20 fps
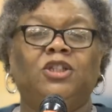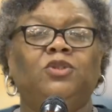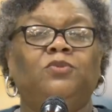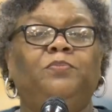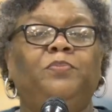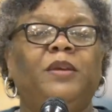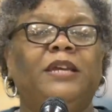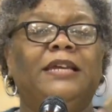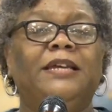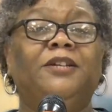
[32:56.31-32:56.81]

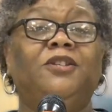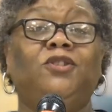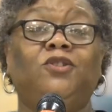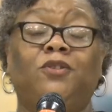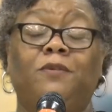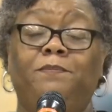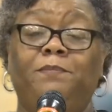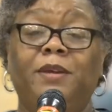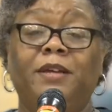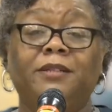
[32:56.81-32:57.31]
to be
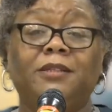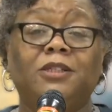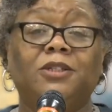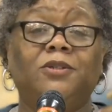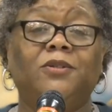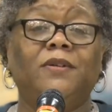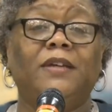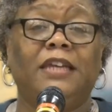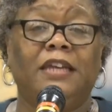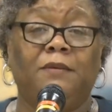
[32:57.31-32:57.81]

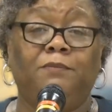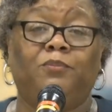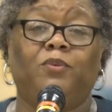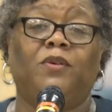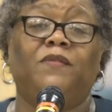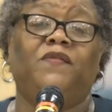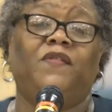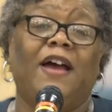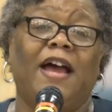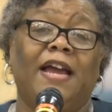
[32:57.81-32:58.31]
instrumental in
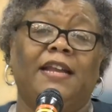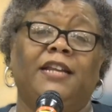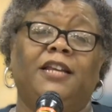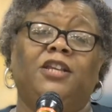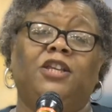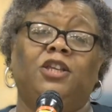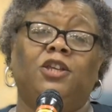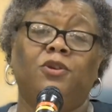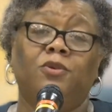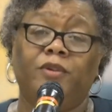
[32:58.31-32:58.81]

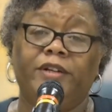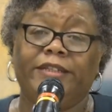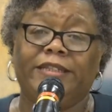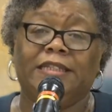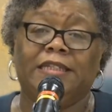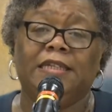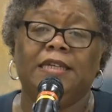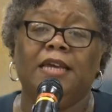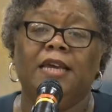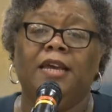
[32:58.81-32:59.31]
providing
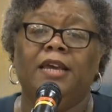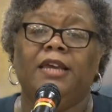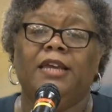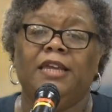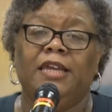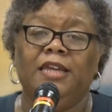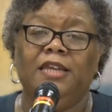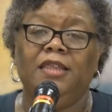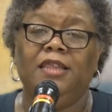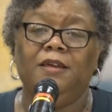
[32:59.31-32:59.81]
unity
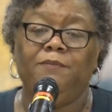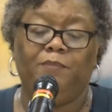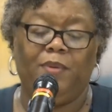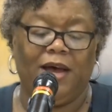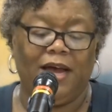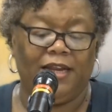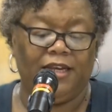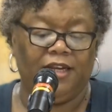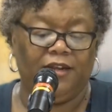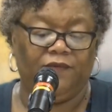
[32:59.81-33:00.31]
in the
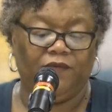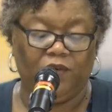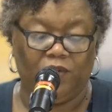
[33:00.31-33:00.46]
body of